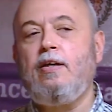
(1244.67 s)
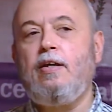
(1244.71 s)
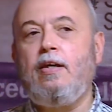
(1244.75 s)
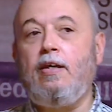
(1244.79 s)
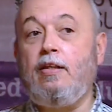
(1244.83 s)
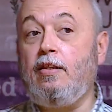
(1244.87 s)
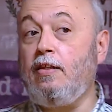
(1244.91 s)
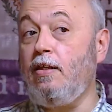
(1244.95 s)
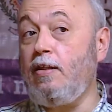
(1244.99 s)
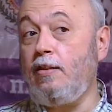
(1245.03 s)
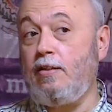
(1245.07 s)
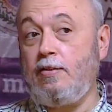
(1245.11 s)

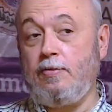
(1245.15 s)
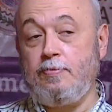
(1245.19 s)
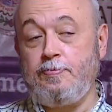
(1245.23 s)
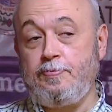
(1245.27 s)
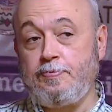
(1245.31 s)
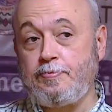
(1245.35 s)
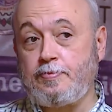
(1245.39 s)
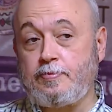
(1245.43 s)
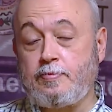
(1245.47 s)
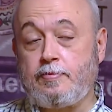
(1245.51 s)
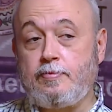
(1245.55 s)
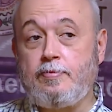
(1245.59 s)
Indeed,
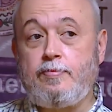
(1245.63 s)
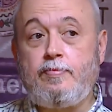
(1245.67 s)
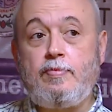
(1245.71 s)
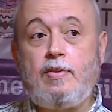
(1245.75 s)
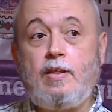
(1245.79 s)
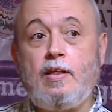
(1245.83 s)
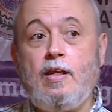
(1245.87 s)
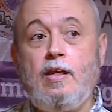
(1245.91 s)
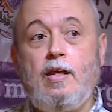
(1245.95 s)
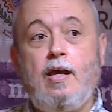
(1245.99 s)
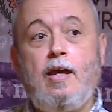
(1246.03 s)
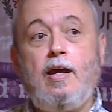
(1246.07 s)

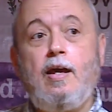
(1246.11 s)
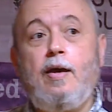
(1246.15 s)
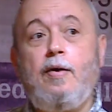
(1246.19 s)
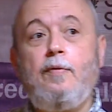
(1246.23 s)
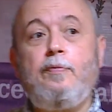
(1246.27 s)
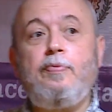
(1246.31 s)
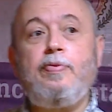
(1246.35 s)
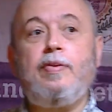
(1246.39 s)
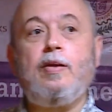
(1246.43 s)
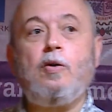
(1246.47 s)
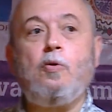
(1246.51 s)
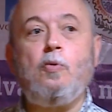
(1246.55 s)

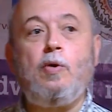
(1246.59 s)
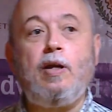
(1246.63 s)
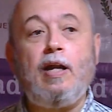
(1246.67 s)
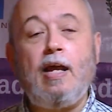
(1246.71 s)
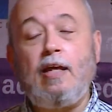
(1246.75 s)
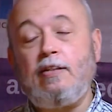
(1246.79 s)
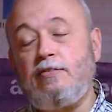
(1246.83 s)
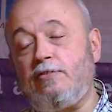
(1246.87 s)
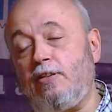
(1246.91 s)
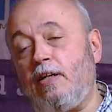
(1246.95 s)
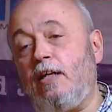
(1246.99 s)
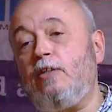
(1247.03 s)
when
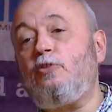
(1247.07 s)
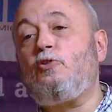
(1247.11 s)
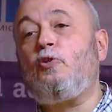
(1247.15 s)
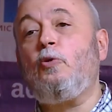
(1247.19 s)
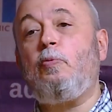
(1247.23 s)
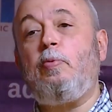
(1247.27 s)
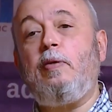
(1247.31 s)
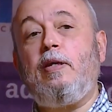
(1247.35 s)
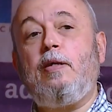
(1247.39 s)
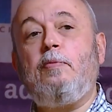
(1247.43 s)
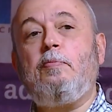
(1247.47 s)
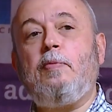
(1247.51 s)
I tried to be